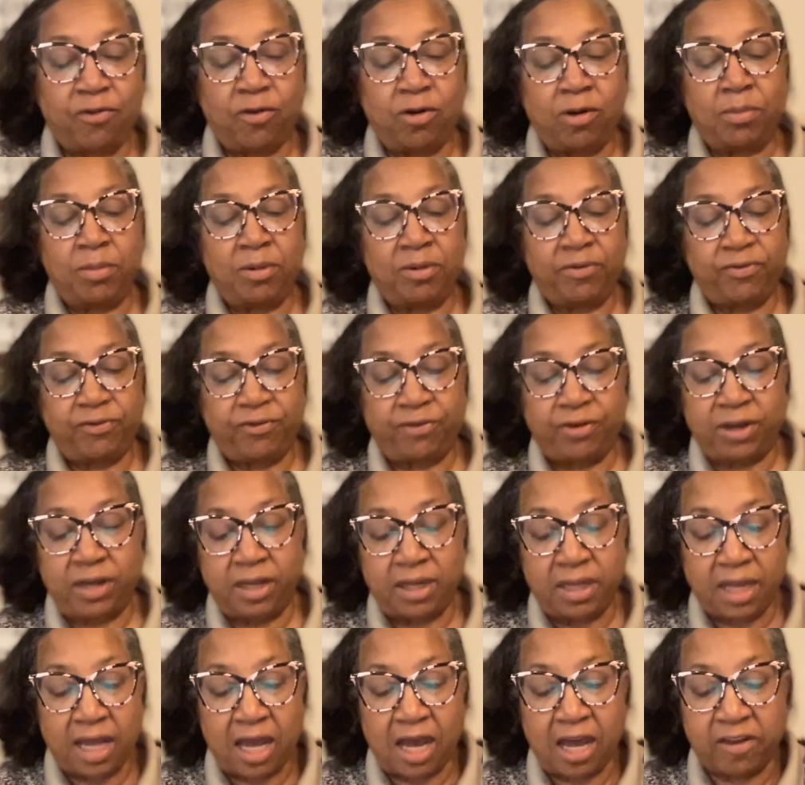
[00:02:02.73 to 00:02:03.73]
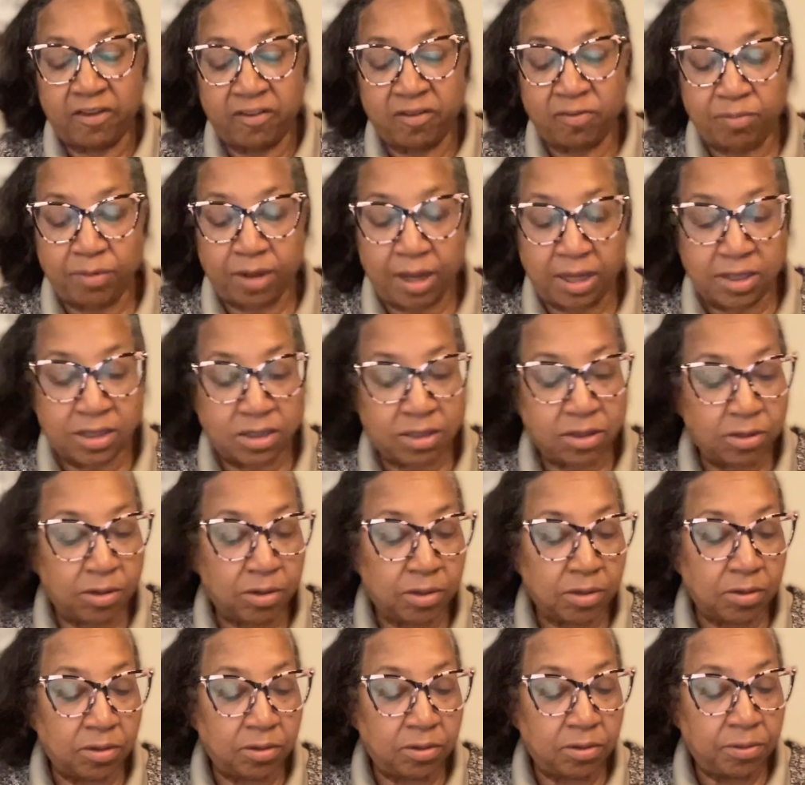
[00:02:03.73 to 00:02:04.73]
former friend out of my
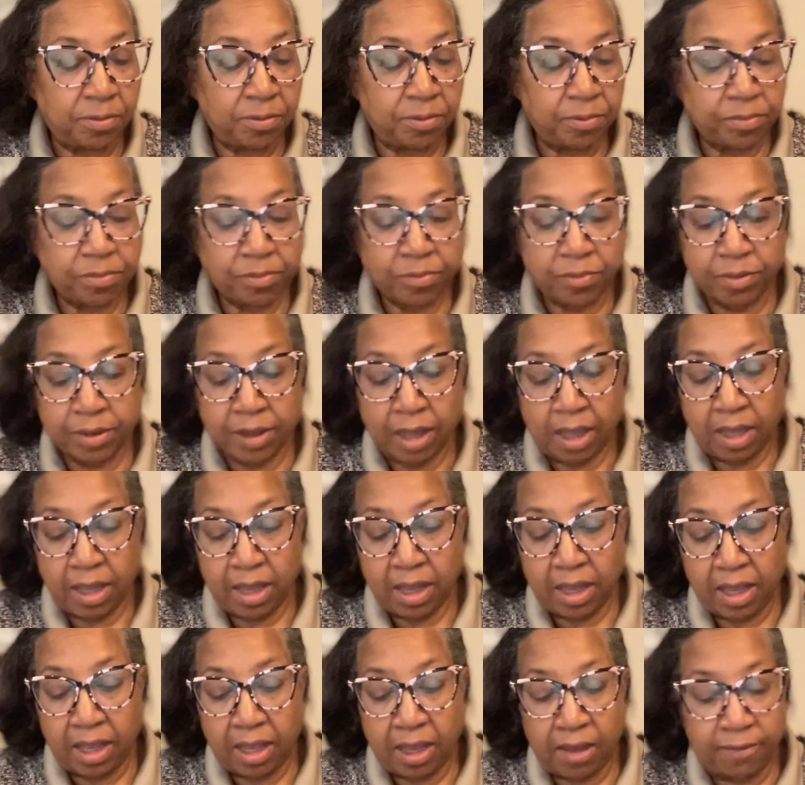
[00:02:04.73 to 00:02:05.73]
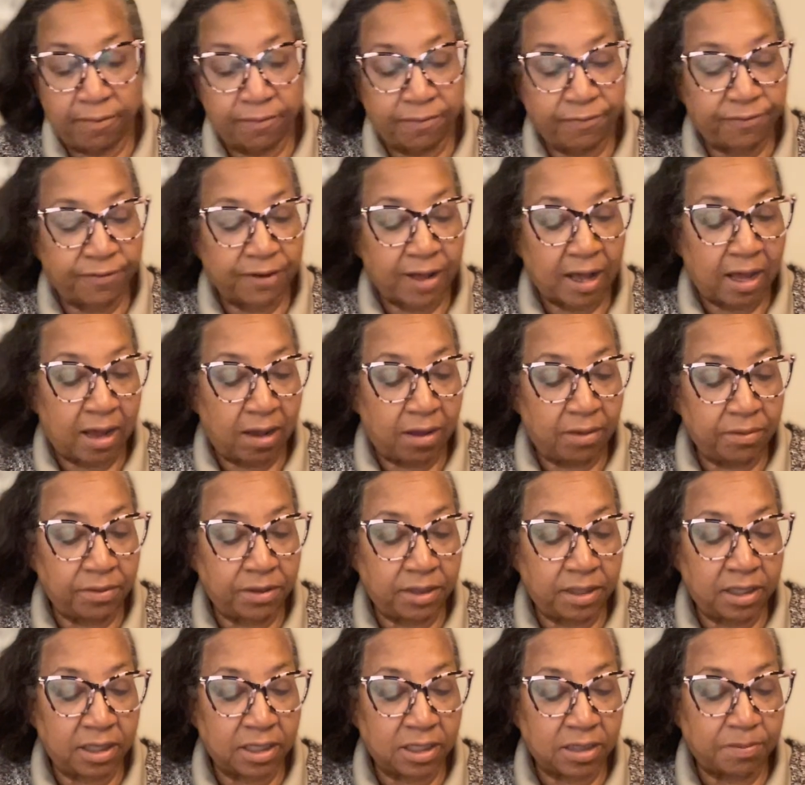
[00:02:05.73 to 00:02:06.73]
circle and filed
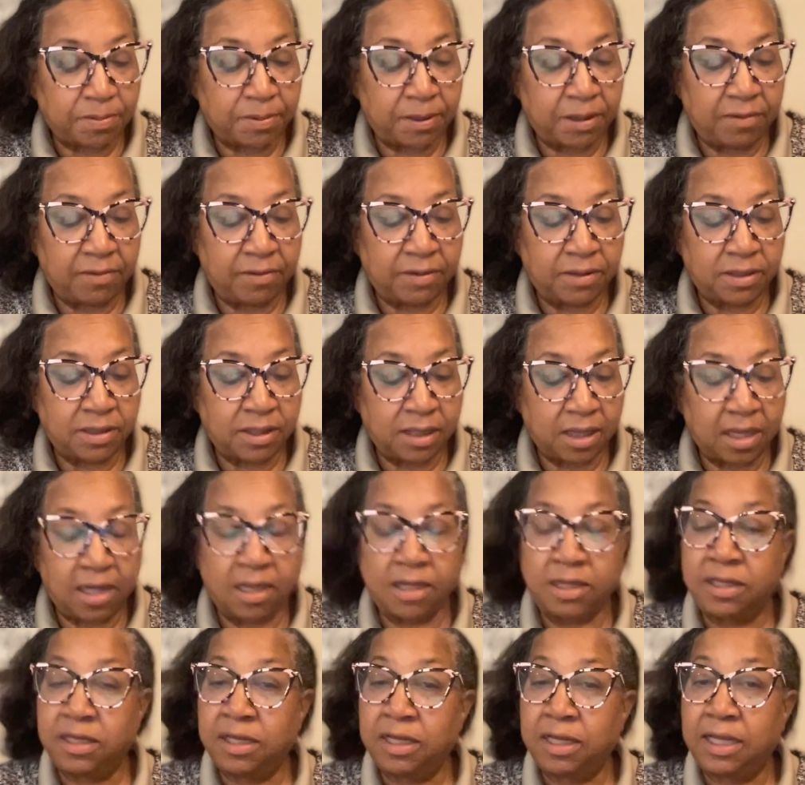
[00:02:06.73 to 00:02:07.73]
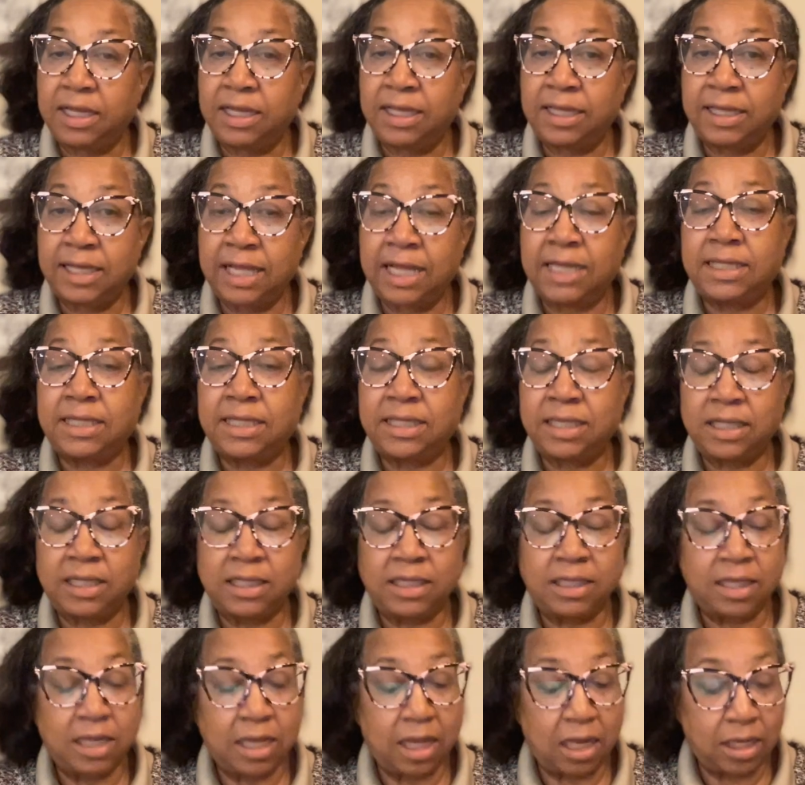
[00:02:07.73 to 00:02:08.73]
the experience under
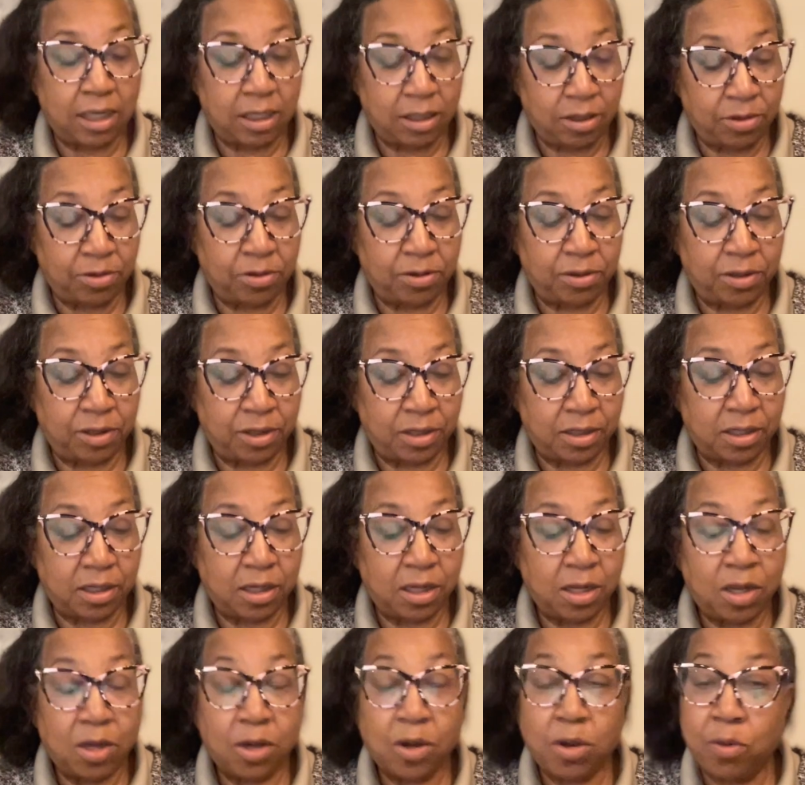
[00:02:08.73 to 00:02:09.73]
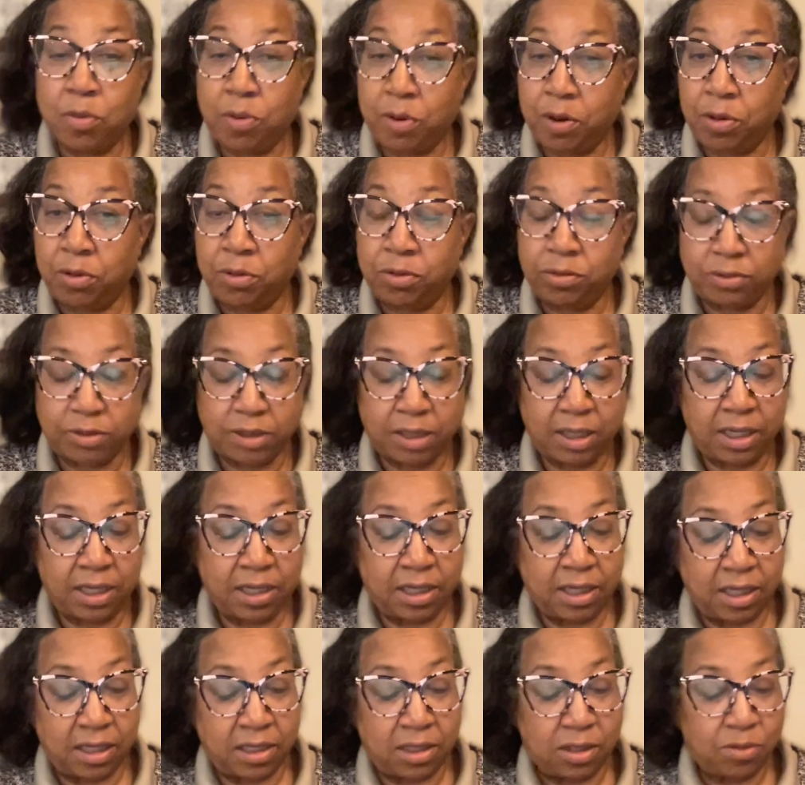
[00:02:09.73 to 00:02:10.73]
lesson learned, quote
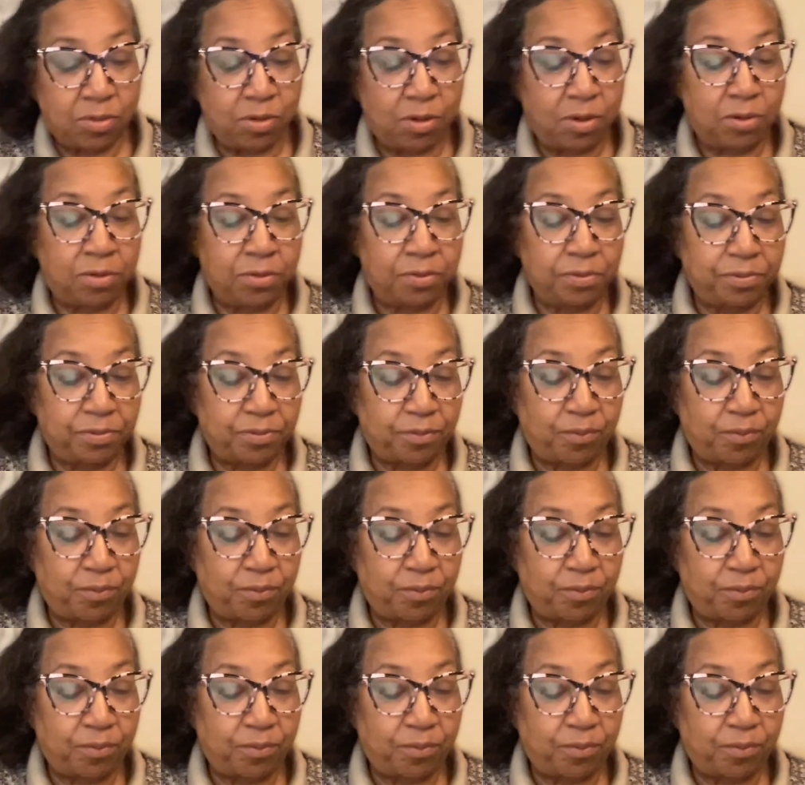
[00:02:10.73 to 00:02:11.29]
and unquote.